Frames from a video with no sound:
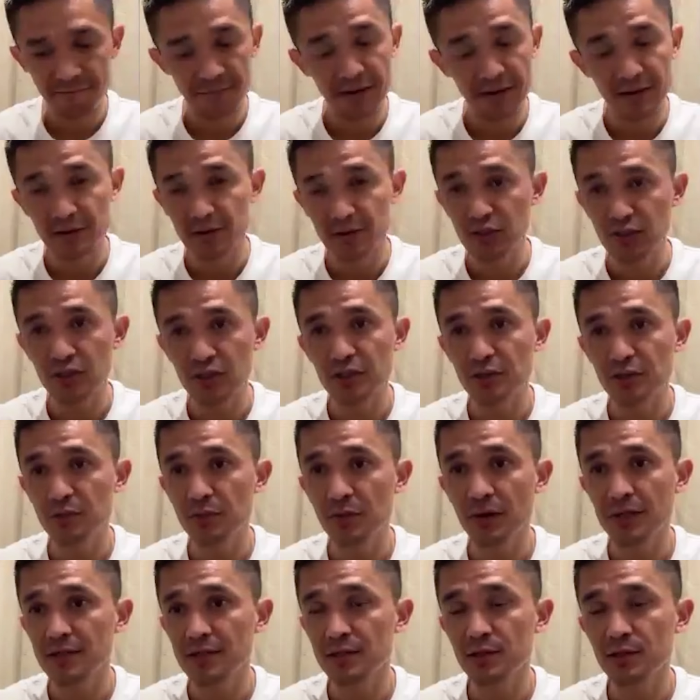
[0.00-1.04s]
and JJ's
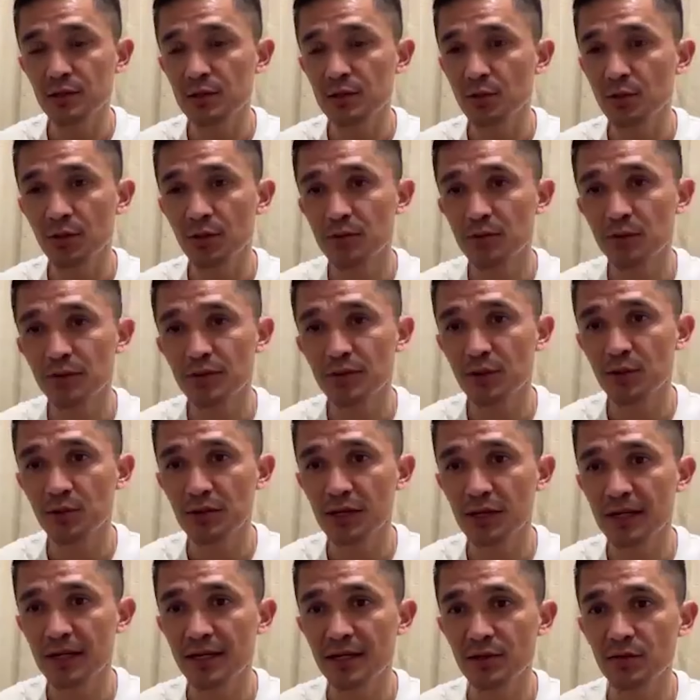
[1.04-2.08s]
pass was
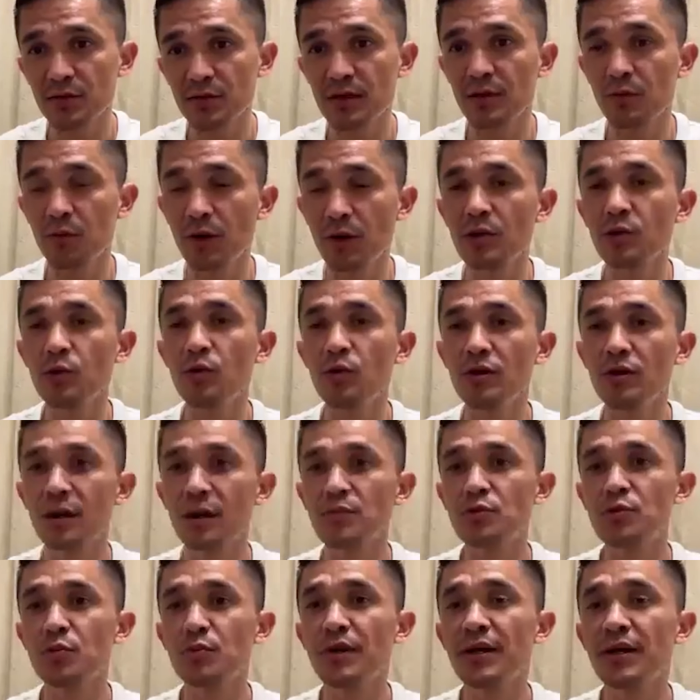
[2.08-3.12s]
outstanding. So that one goal
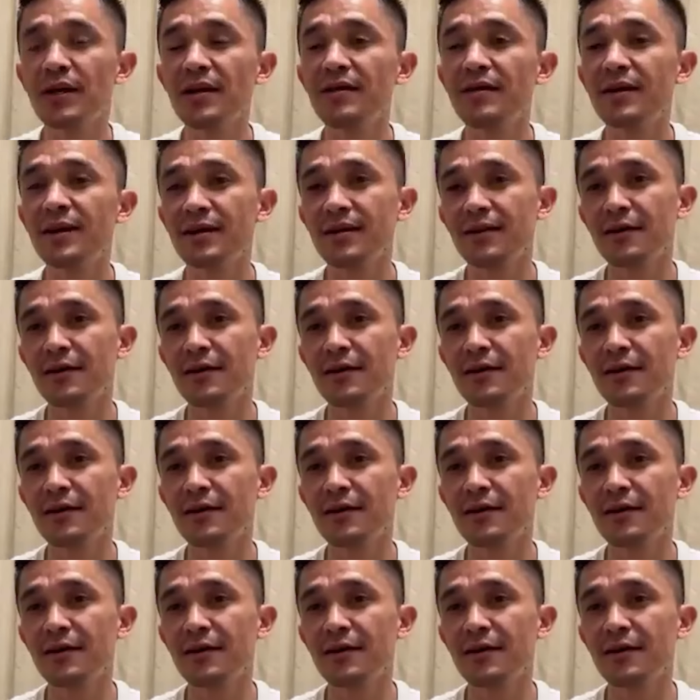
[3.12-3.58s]
comes to my head right